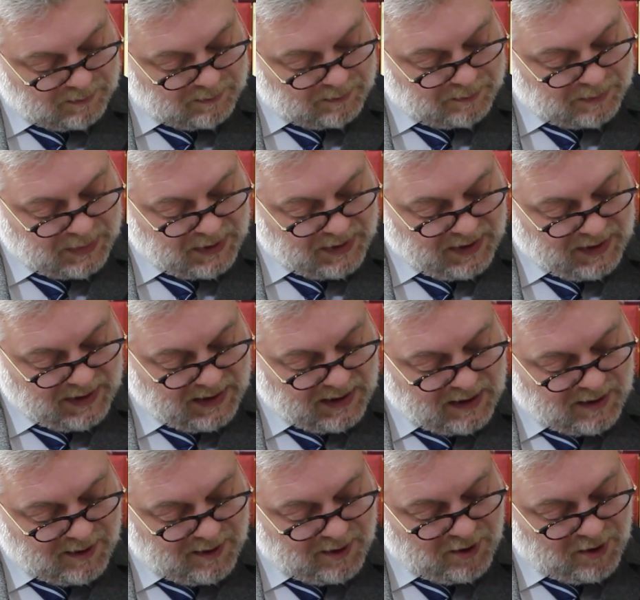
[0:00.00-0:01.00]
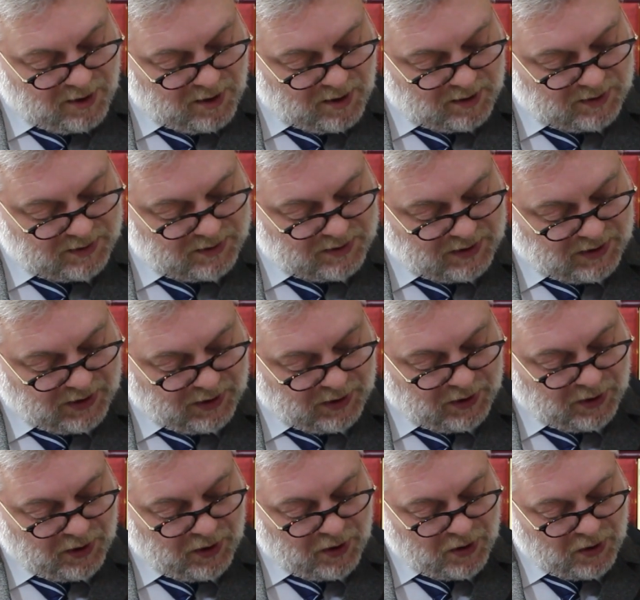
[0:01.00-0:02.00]
But they are not
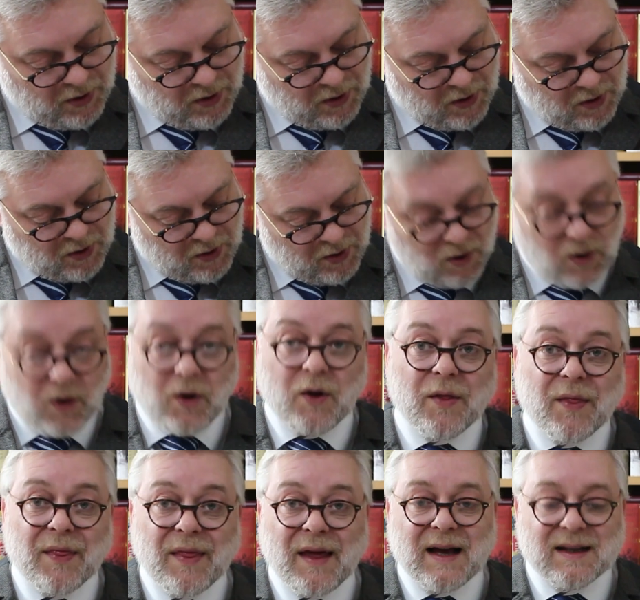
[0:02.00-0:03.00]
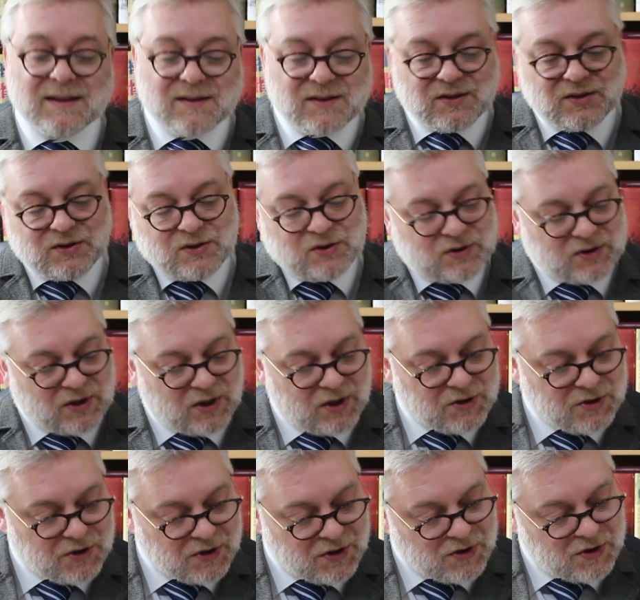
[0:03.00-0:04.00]
core. That's
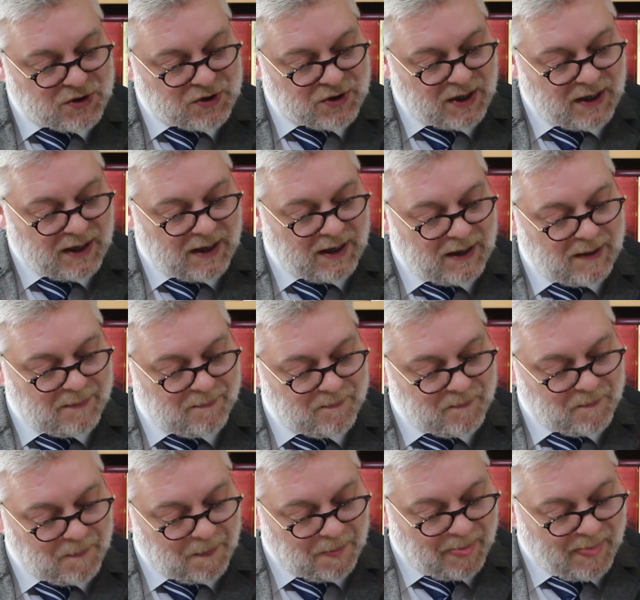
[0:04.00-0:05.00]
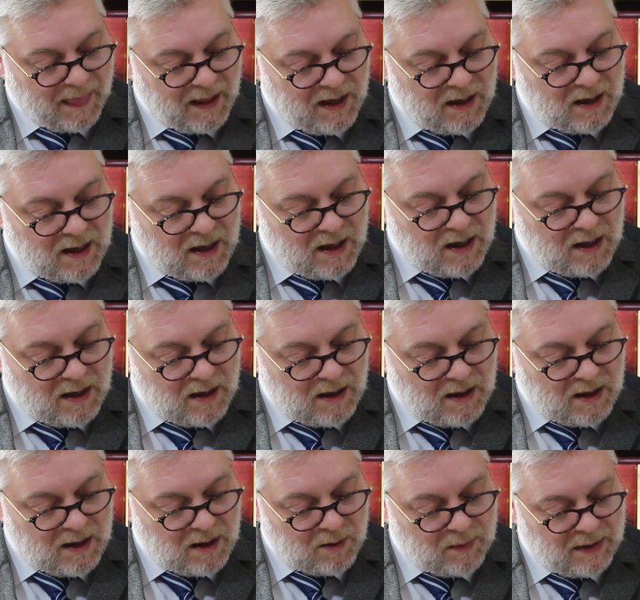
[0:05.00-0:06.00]
such a shame.
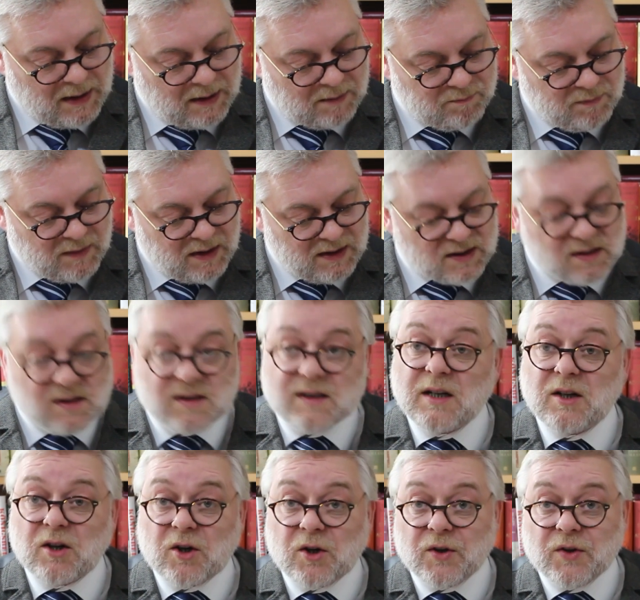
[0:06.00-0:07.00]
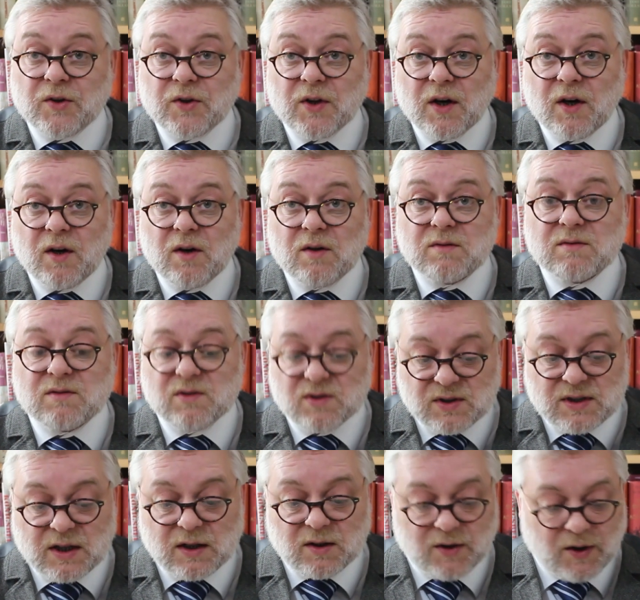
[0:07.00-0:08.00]
Ah, well, still good though.
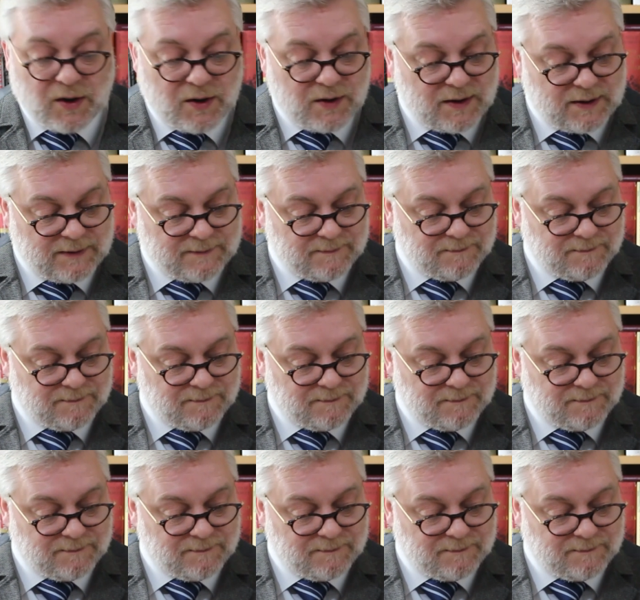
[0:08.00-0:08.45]
Still good.